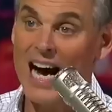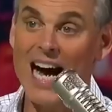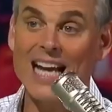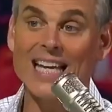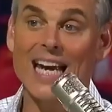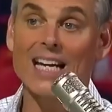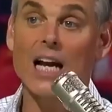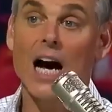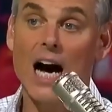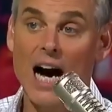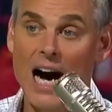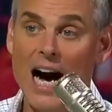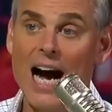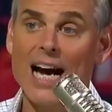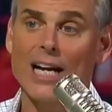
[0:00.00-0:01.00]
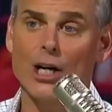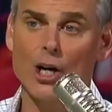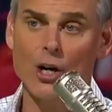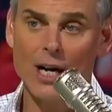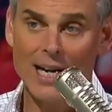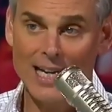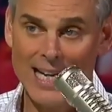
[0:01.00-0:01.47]
I get
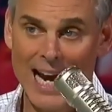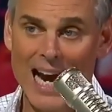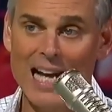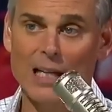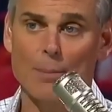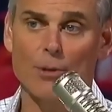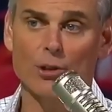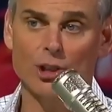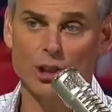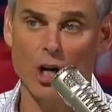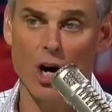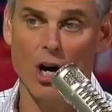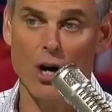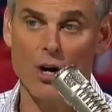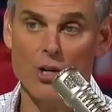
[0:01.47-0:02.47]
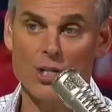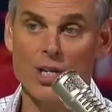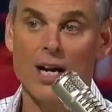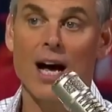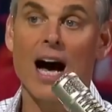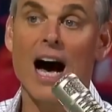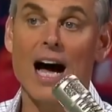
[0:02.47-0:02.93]
higher caliber stars.
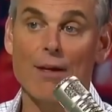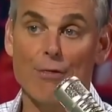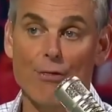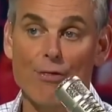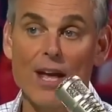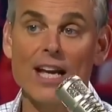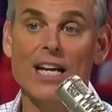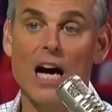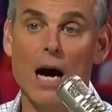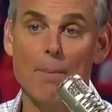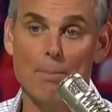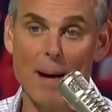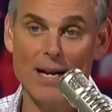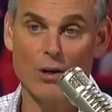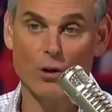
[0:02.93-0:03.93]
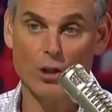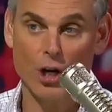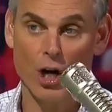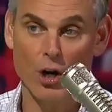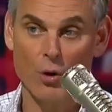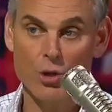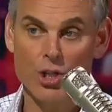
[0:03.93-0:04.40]
I think a better
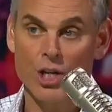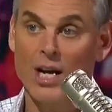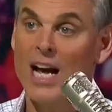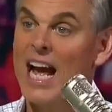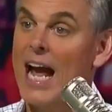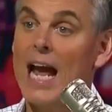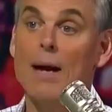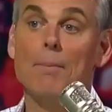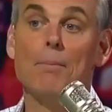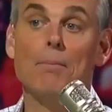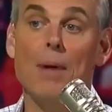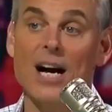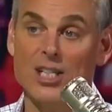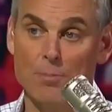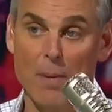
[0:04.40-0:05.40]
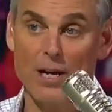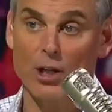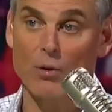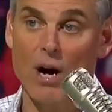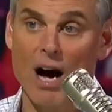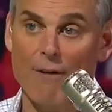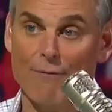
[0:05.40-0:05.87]
coach, a much
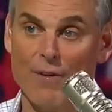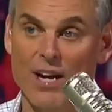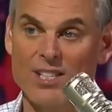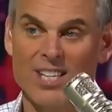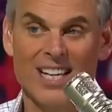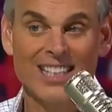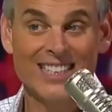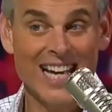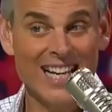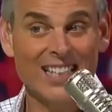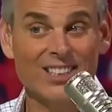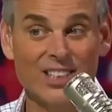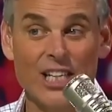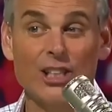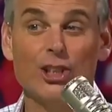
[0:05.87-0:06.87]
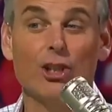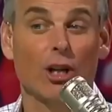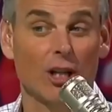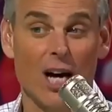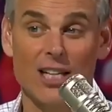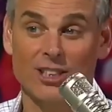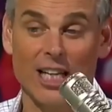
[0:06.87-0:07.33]
better offense. Tennessee should
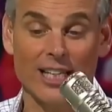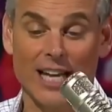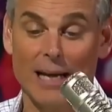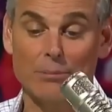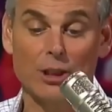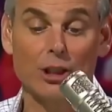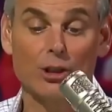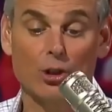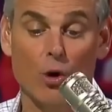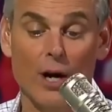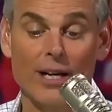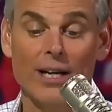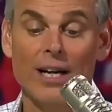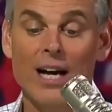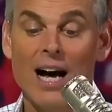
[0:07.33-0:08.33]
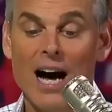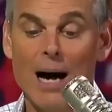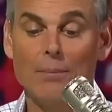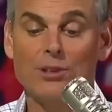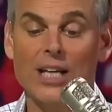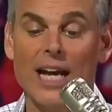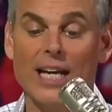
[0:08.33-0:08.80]
have lost that game to Detroit.
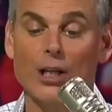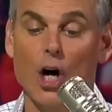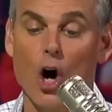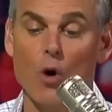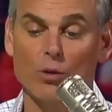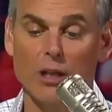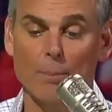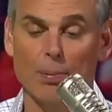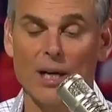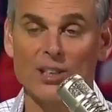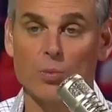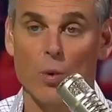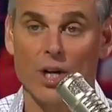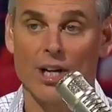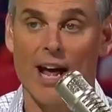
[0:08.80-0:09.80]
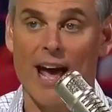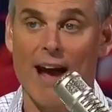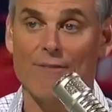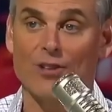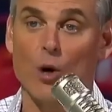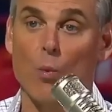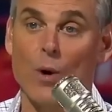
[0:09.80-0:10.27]
I'm taking Oakland
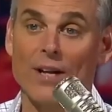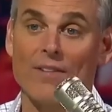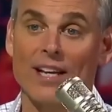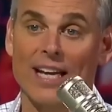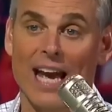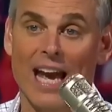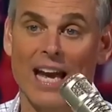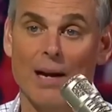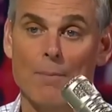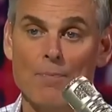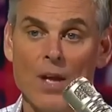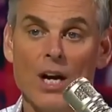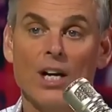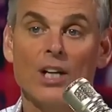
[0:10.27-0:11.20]
+1.5 to win the game.